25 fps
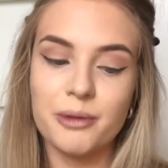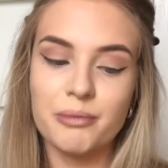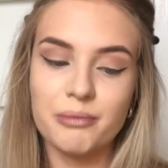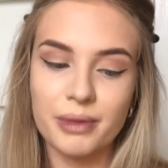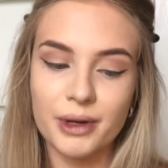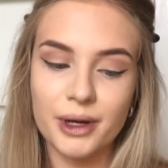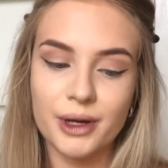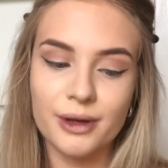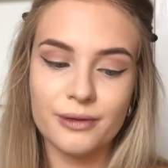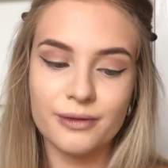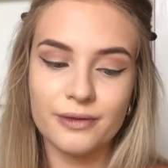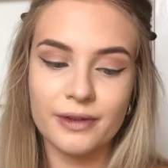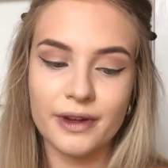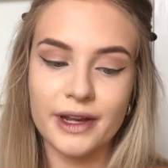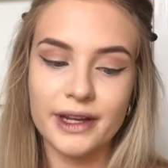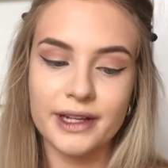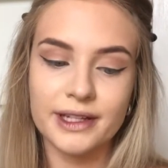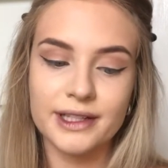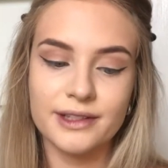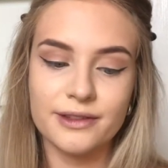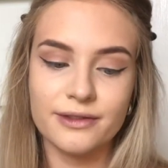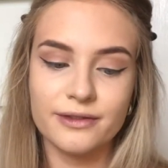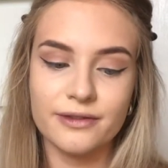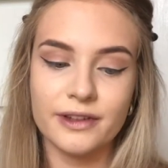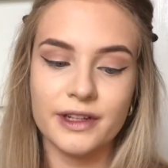
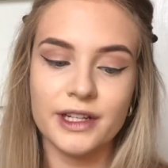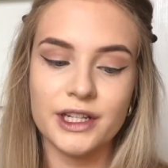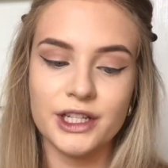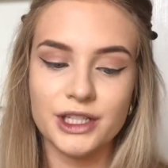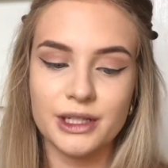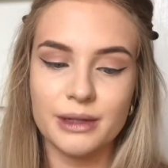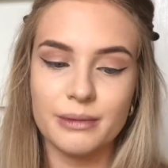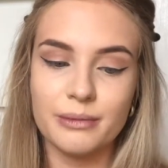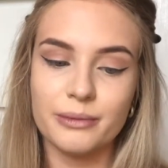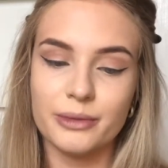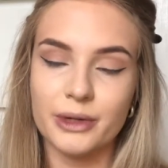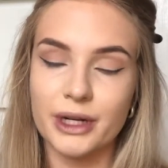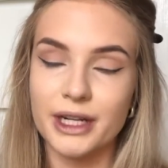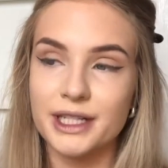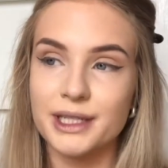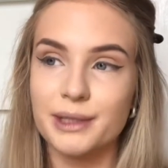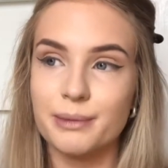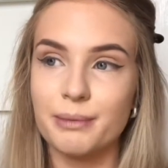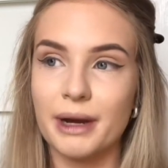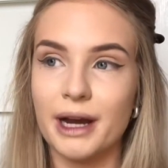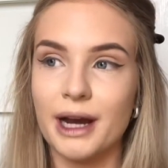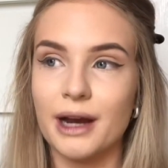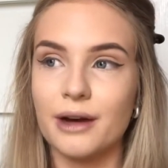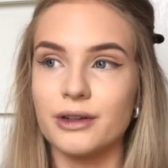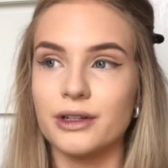Perfect Finishing Pressed
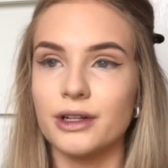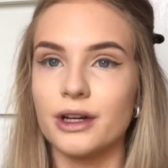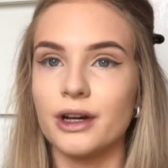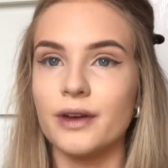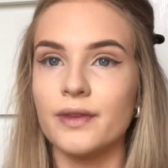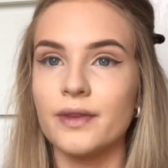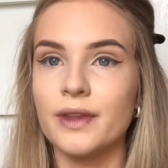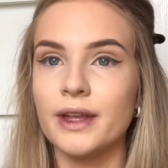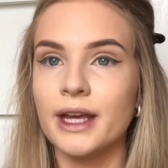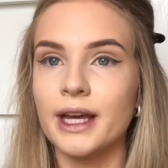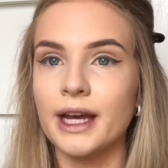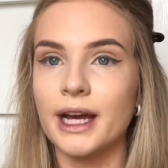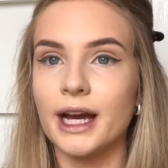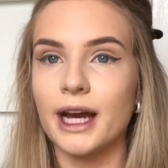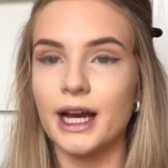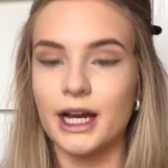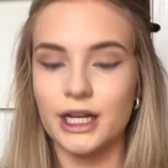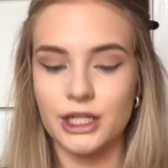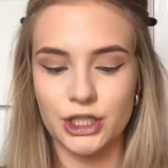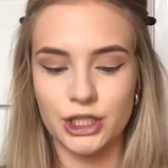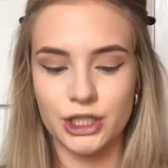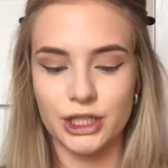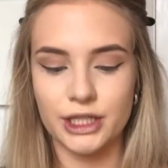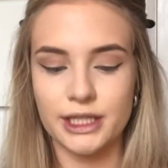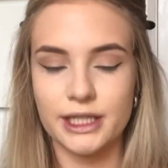Powder.
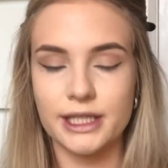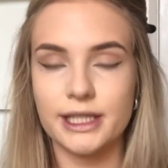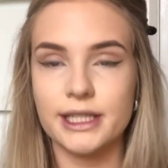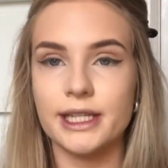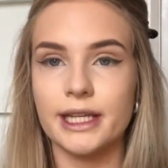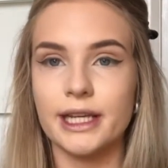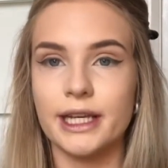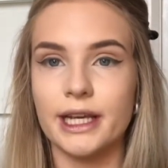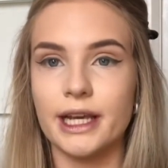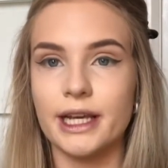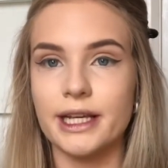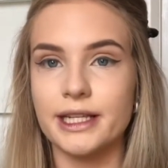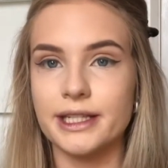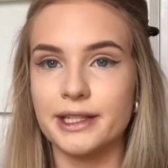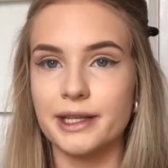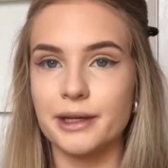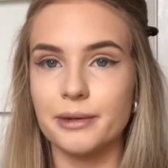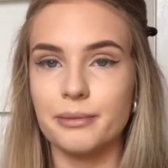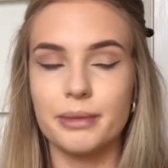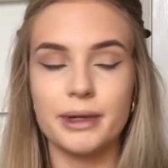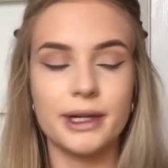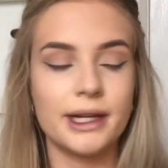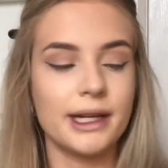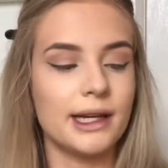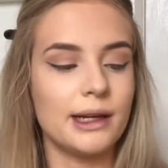As you can see, it's
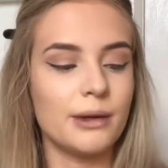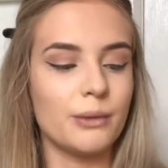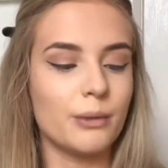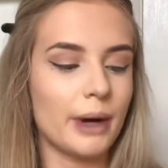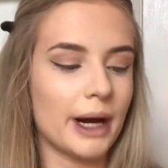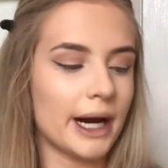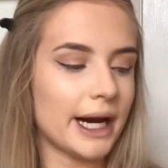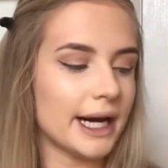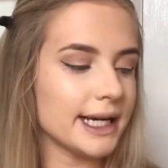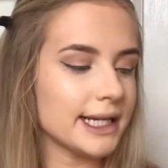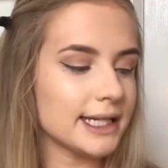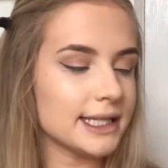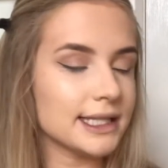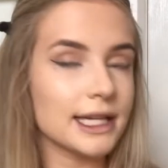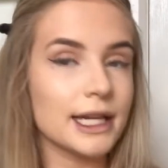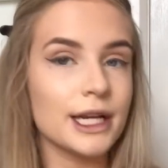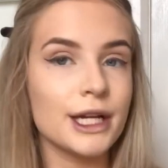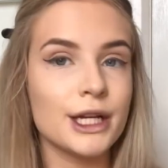completely white.